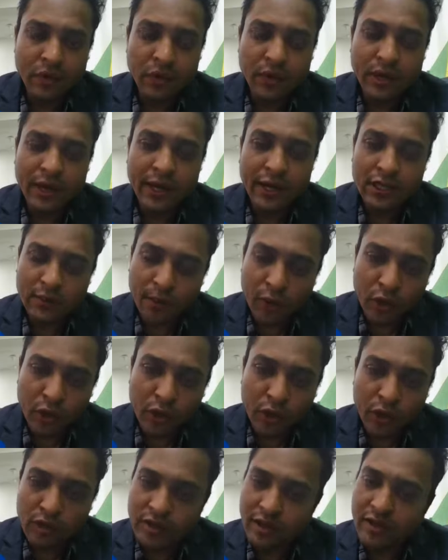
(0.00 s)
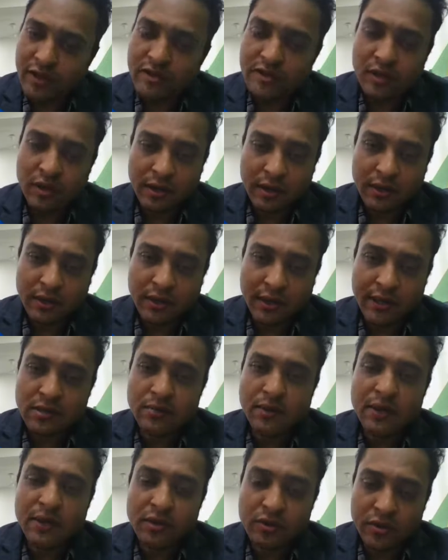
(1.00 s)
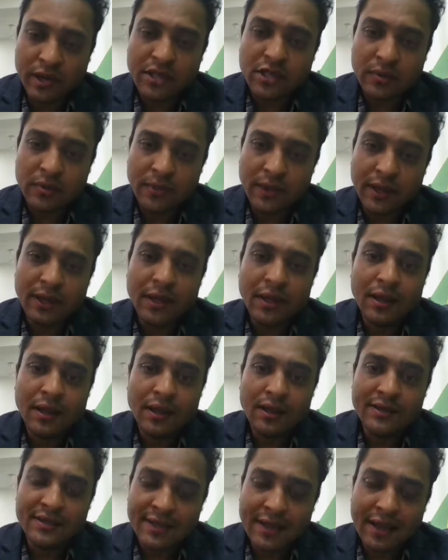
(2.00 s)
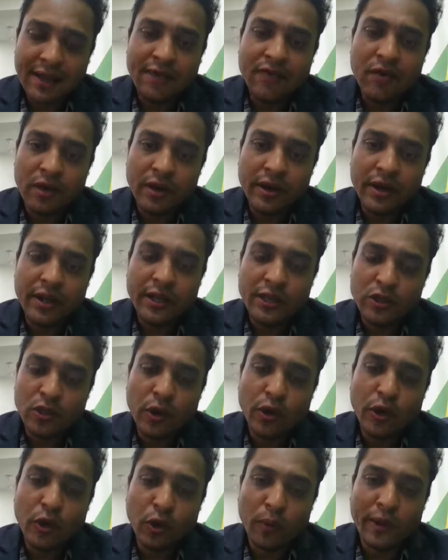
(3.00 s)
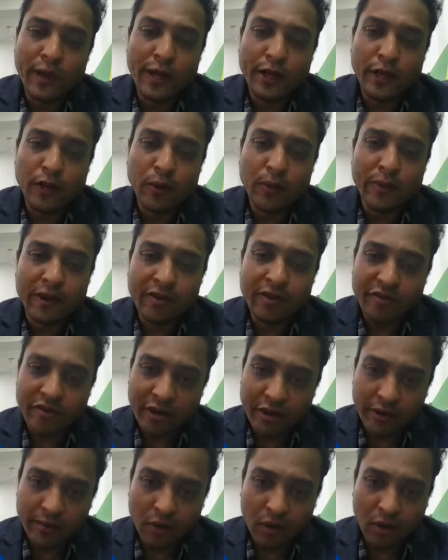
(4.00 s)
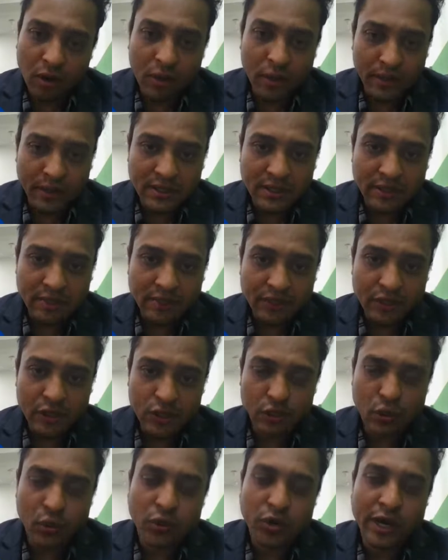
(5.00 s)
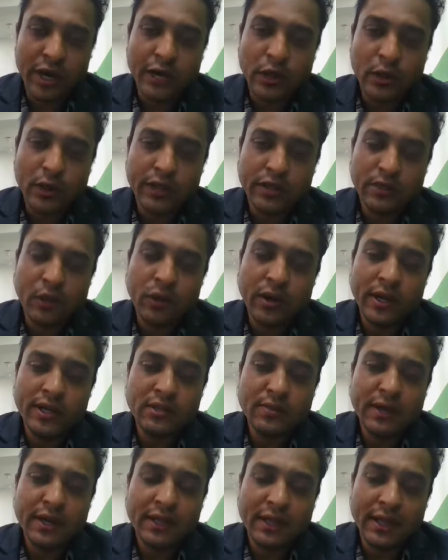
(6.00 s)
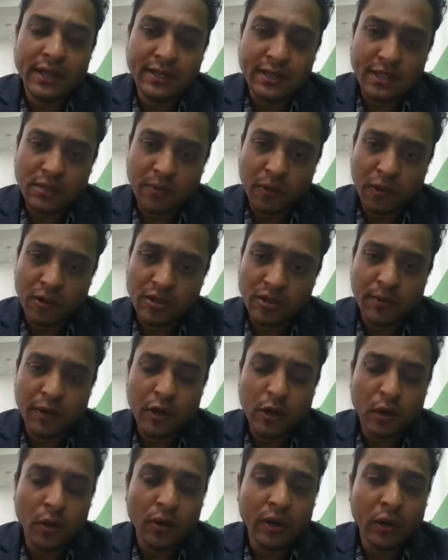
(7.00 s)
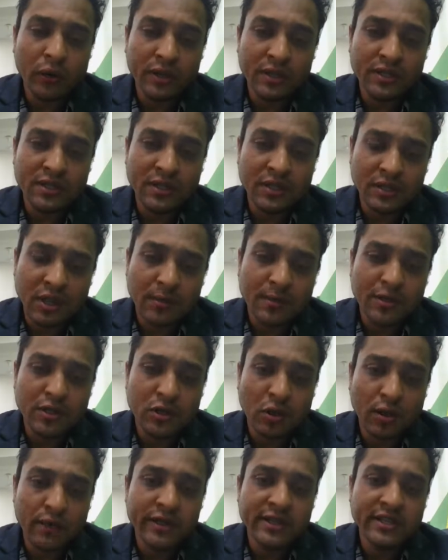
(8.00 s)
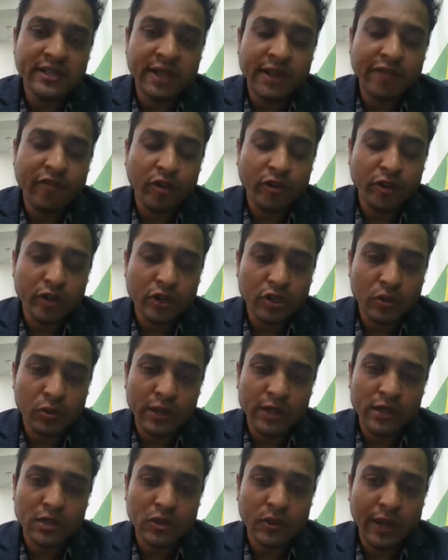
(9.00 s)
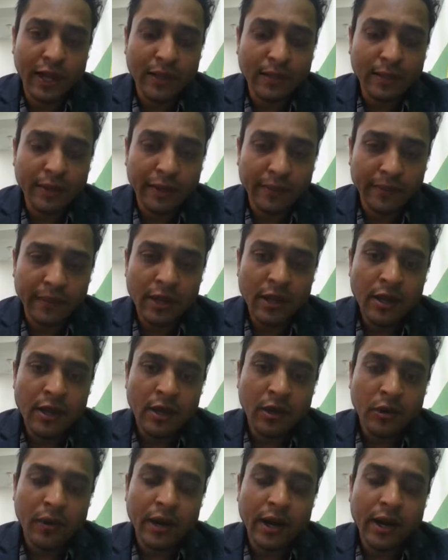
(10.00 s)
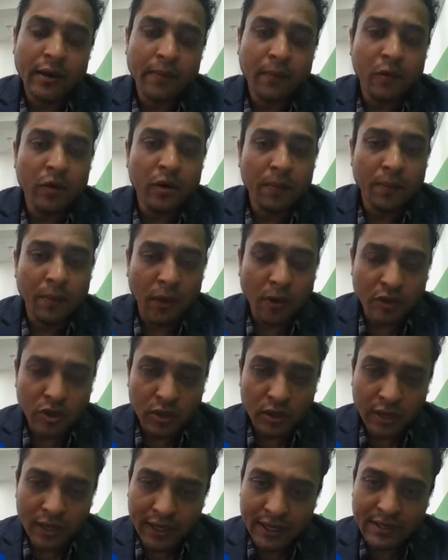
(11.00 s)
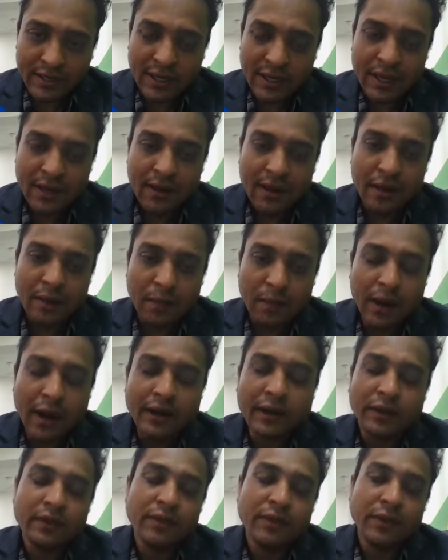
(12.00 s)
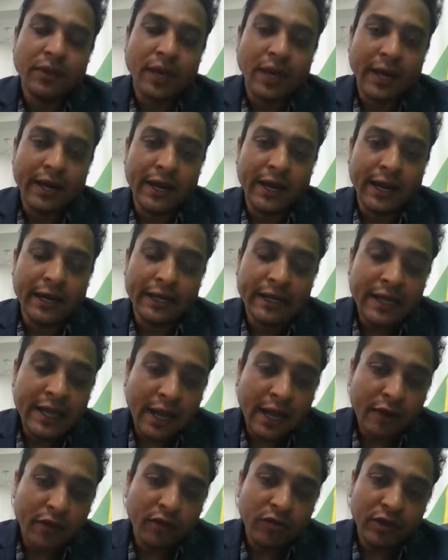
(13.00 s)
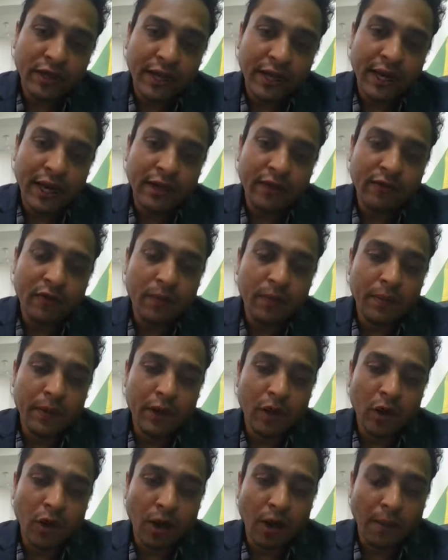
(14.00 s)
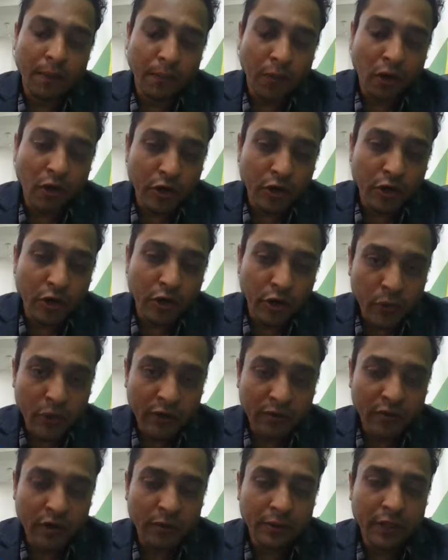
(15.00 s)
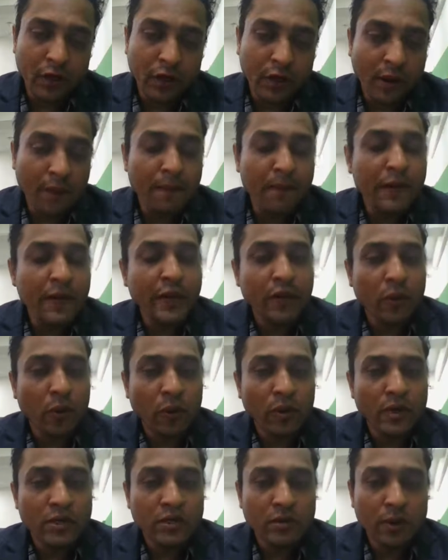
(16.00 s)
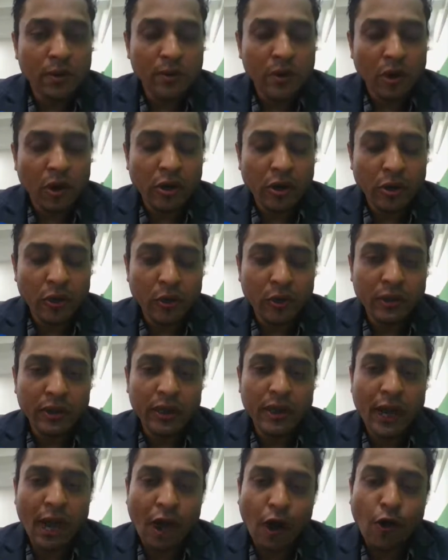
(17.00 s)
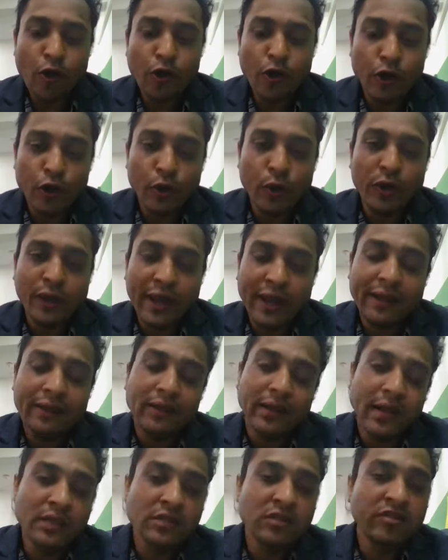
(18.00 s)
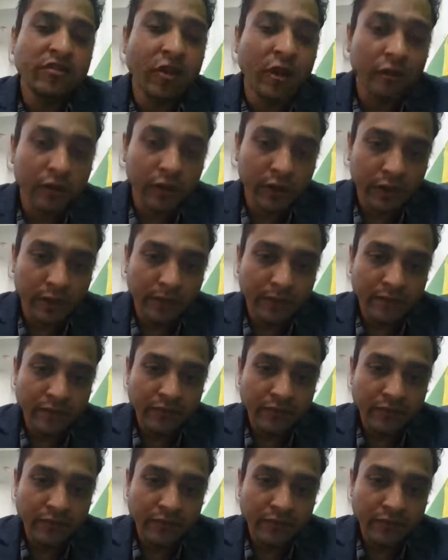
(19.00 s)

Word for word: you can explore yourself certain things but trust me self learning is going to be at your benefit always so try to explore as many things as possible no doubt the system is always there for the students to help them to get more opportunities but it, at the end of the day it will be upon you it will the complete onus will be onto you that how do you take things forward